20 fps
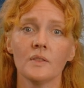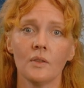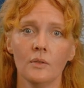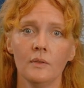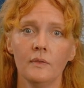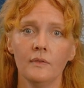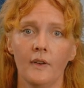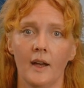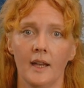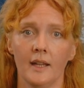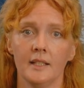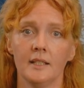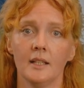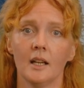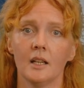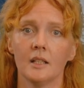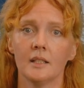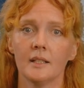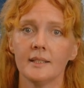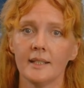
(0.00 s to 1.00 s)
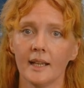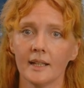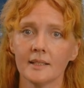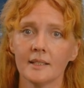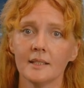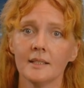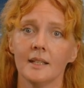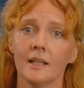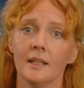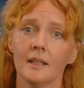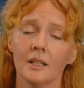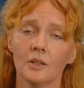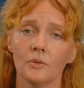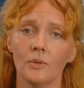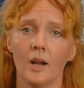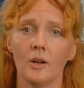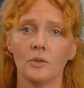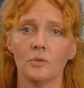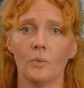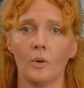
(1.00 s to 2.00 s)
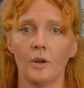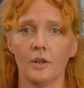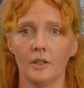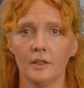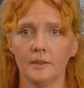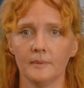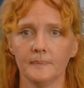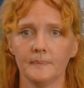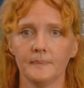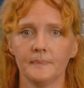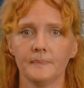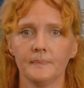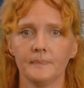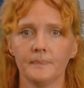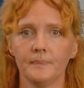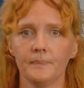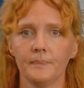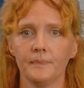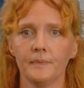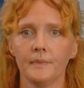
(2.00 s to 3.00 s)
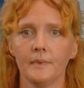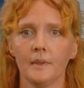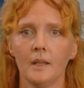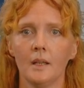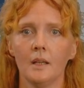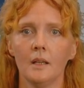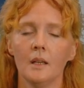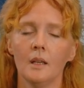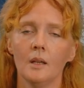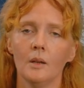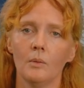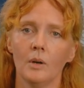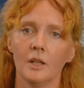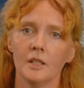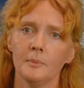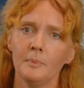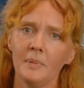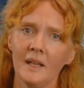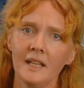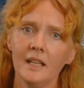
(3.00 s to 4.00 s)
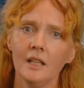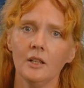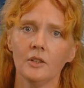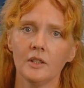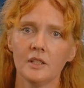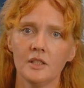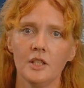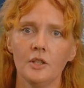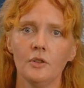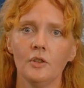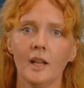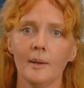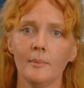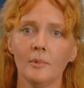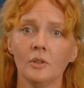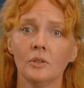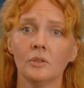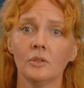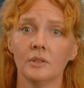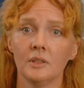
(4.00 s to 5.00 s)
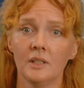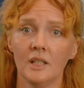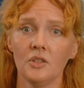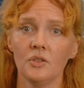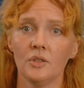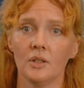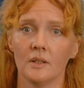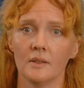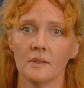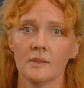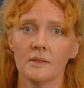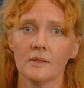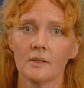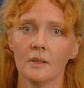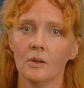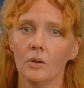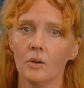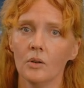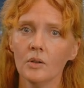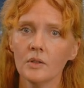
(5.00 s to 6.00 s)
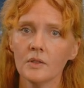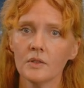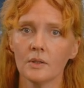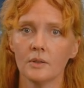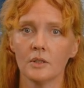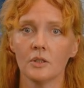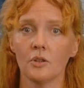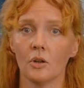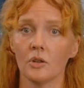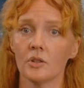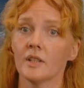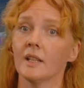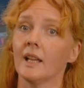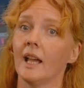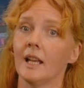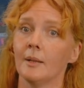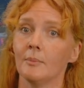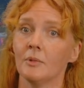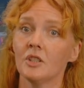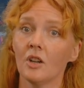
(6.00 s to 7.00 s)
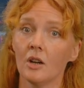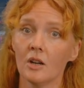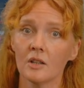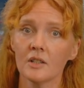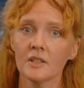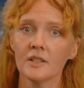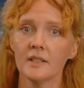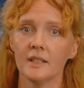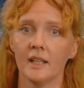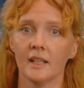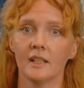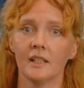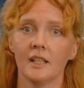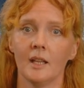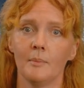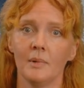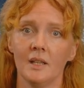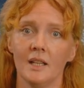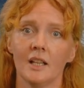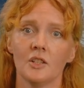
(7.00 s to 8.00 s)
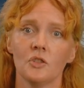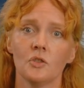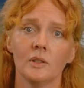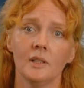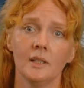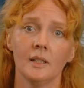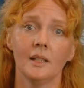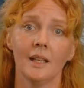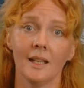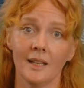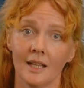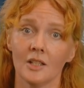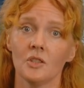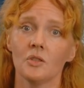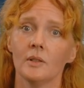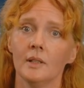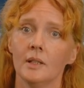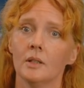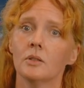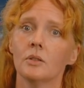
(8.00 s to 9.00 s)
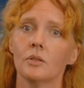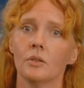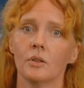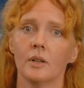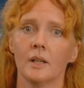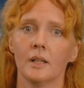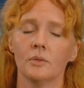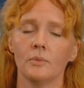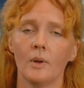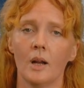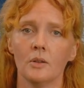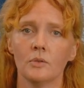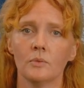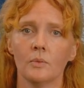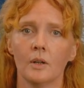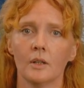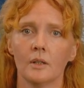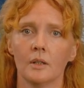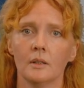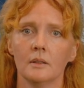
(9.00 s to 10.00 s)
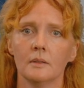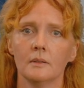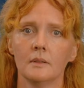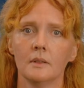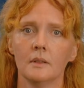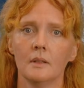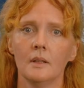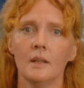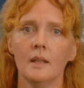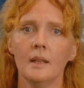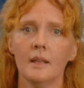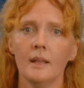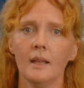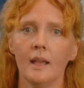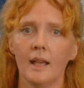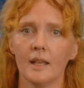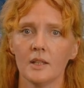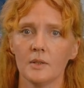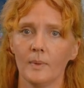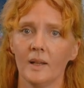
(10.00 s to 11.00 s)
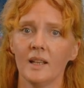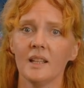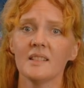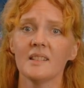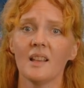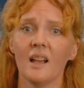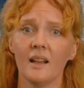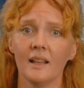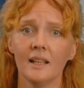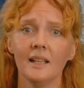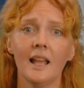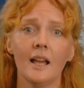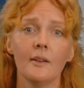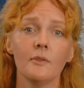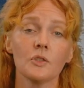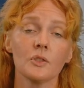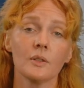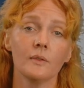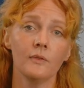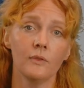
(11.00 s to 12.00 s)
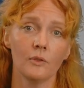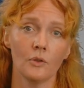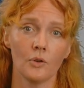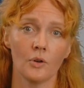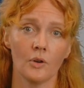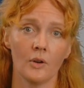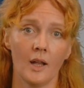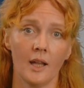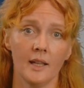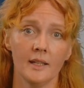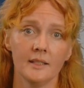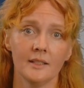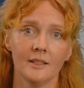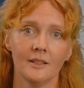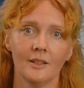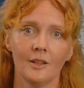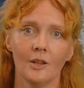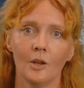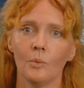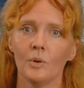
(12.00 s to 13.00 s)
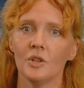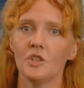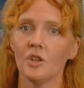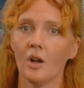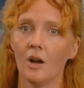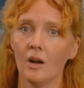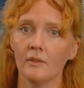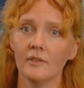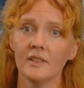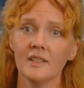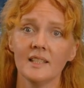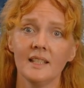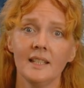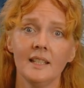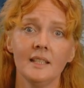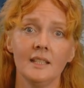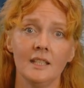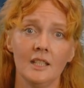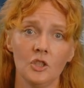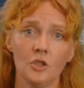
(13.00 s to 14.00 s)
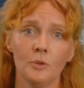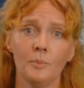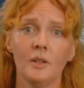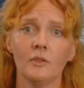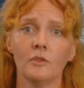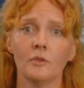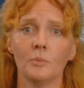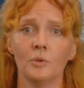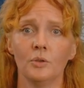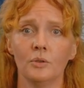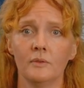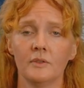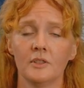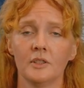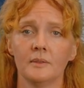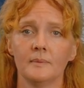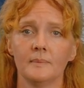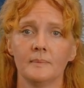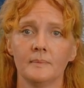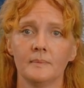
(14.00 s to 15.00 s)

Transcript: sulfide are detected in the groundwater. While depending on the geochemical conditions, also the toxic element arsenic can naturally occur in groundwater, as well as high levels of fluoride, which obviously need to be removed.